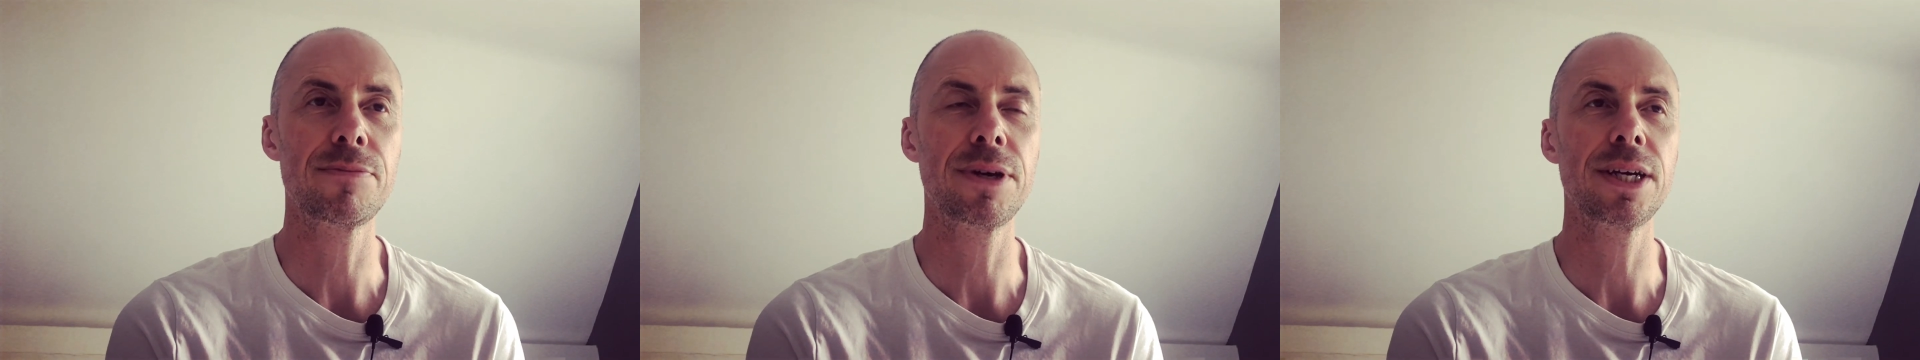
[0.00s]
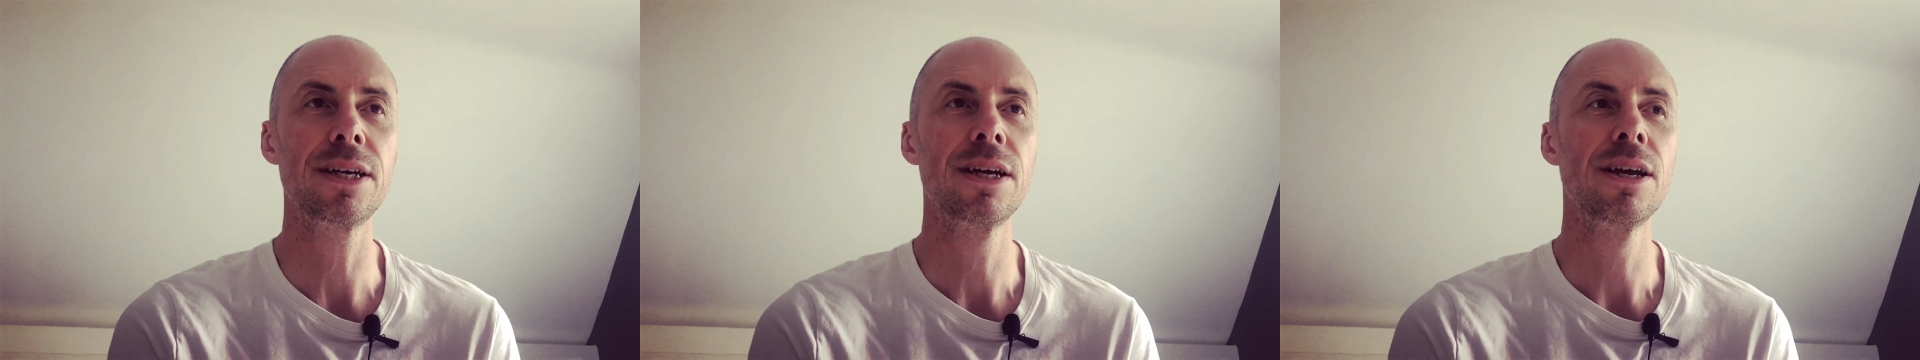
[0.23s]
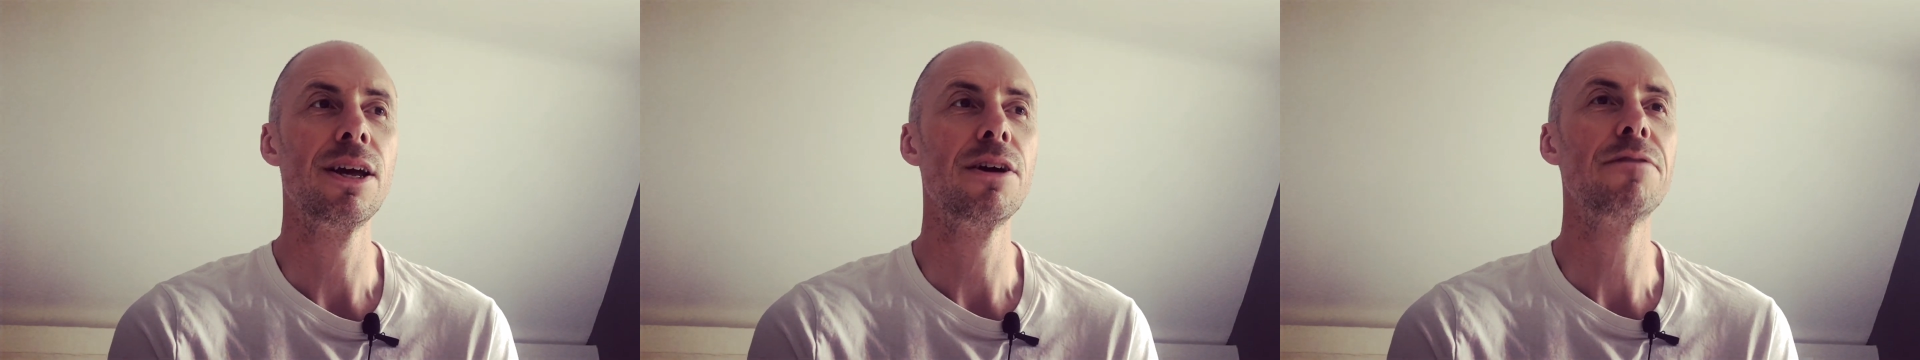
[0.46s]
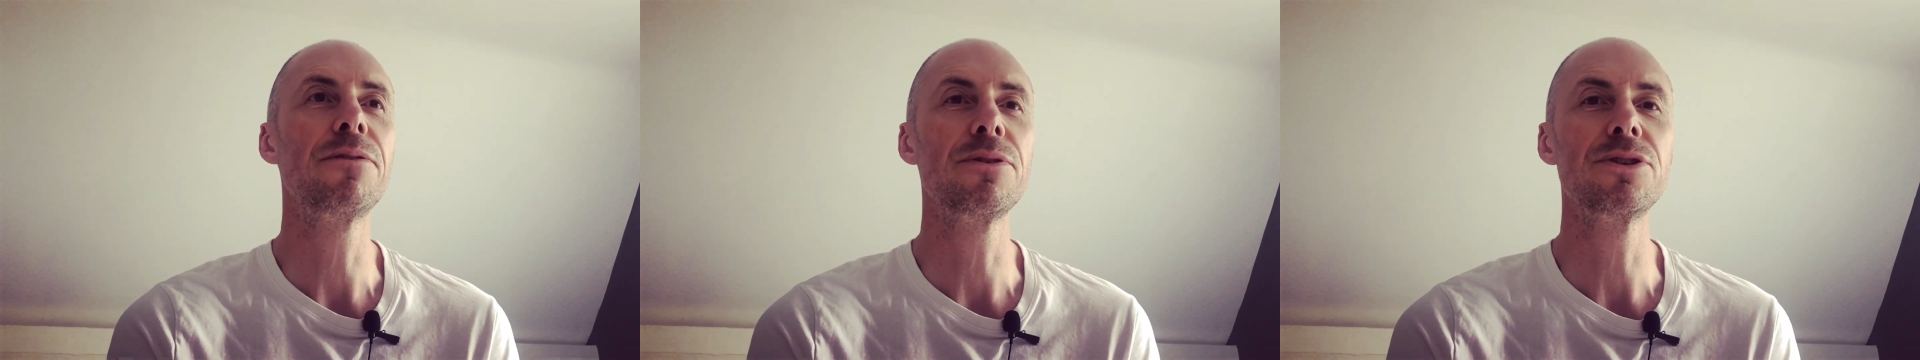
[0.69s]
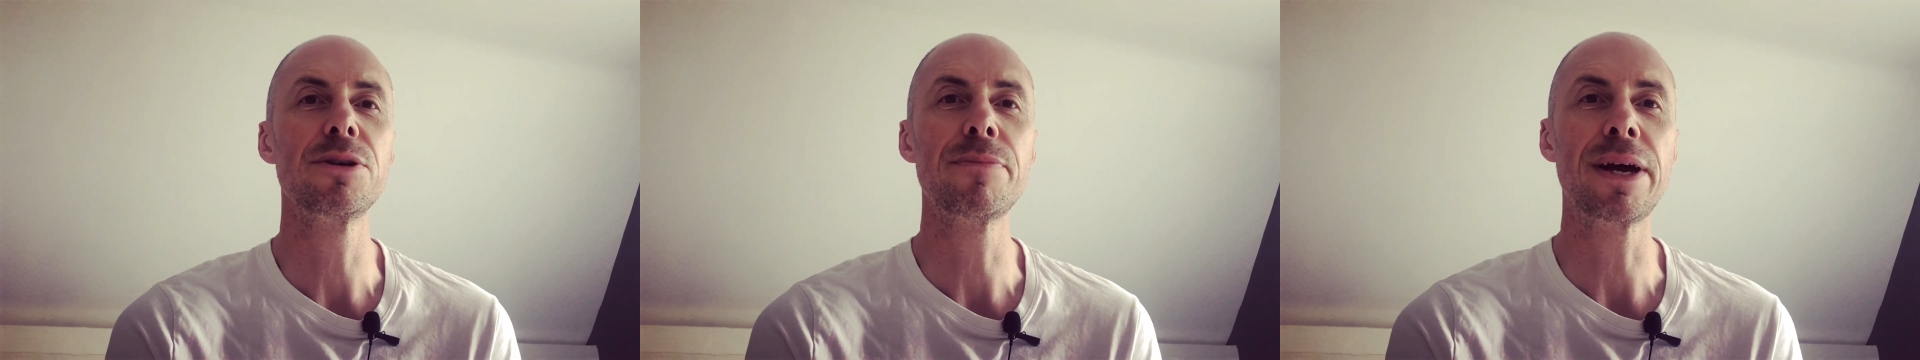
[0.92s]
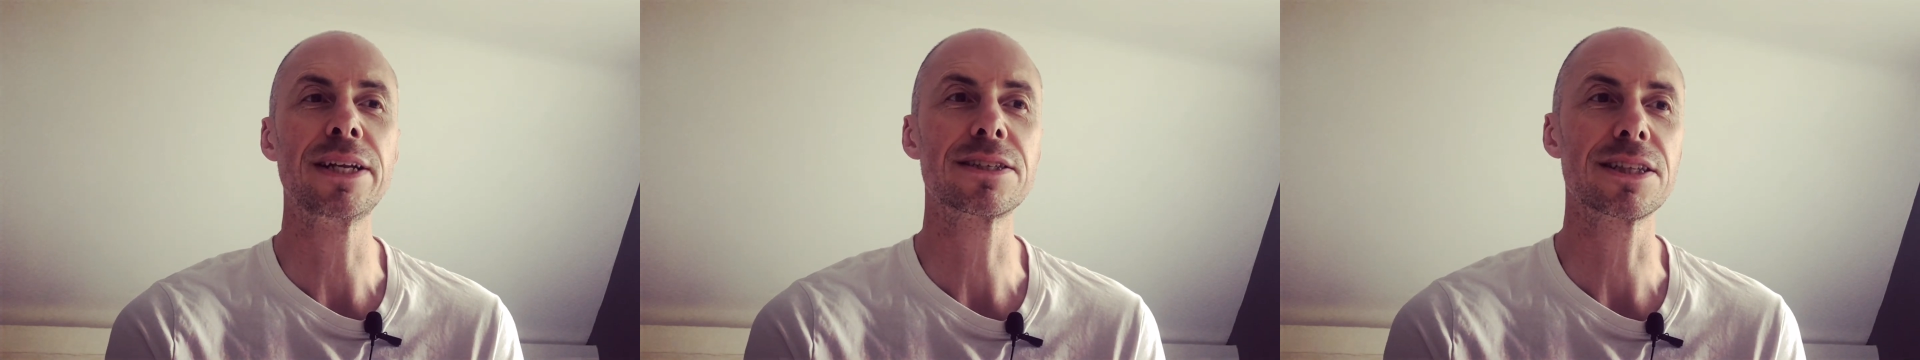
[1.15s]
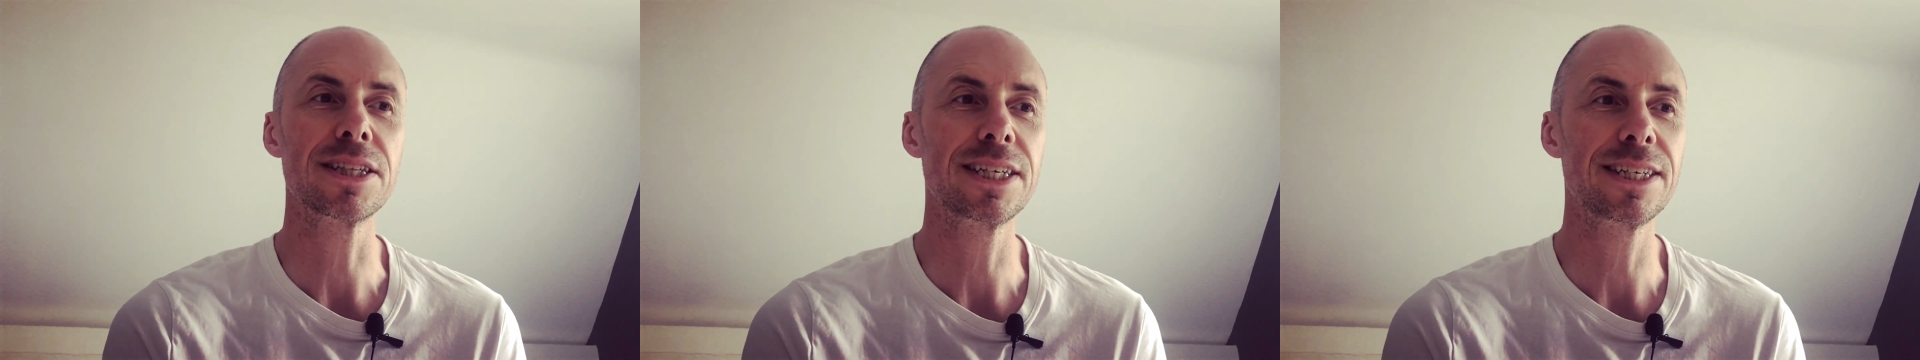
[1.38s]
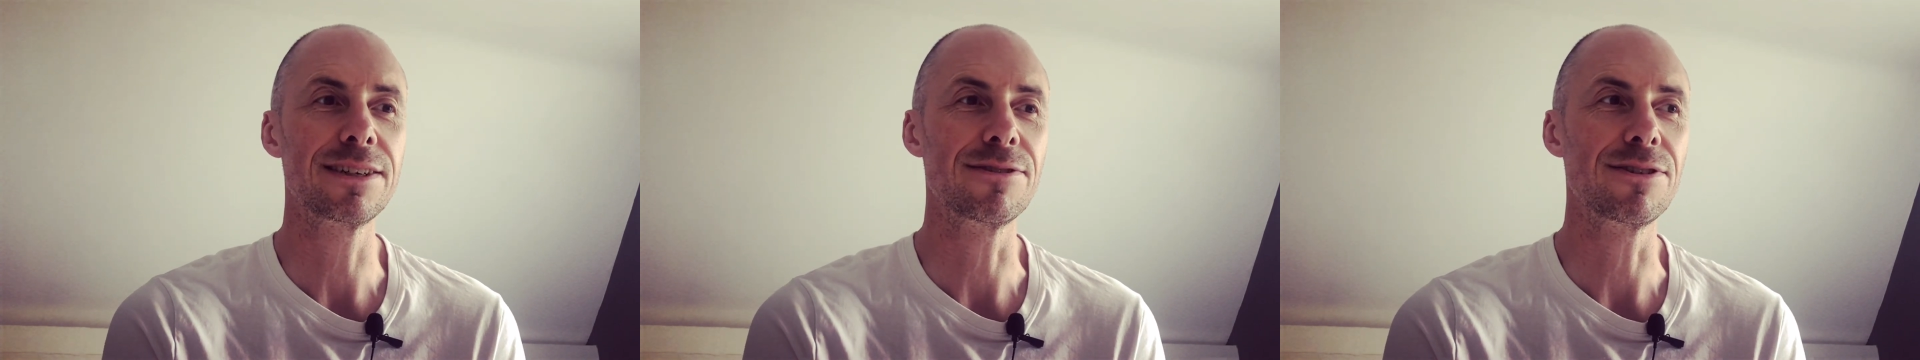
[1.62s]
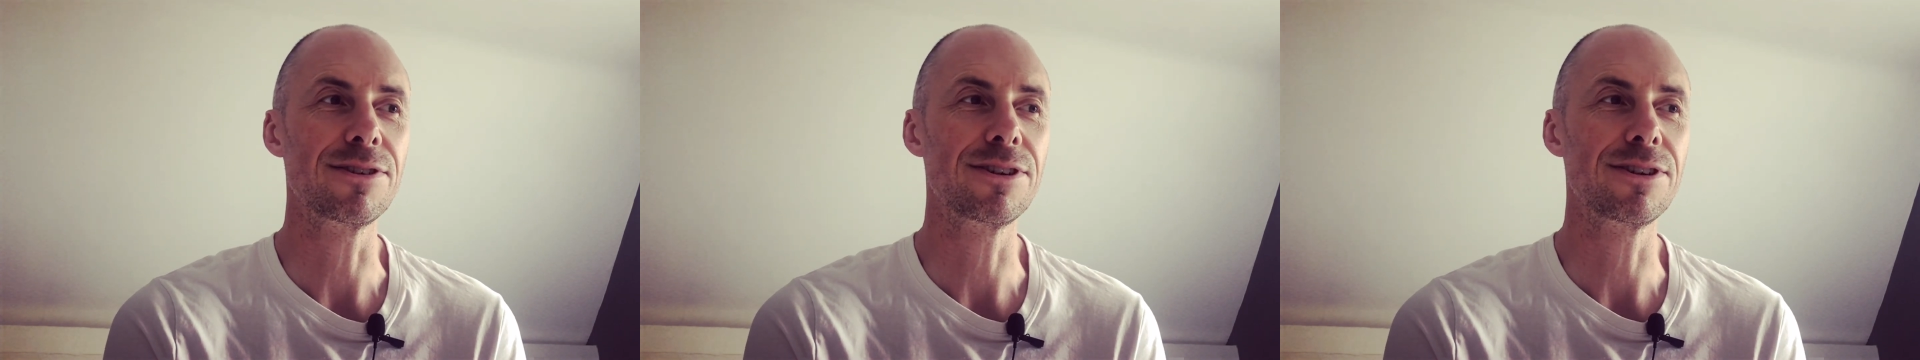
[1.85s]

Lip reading: be fundamentally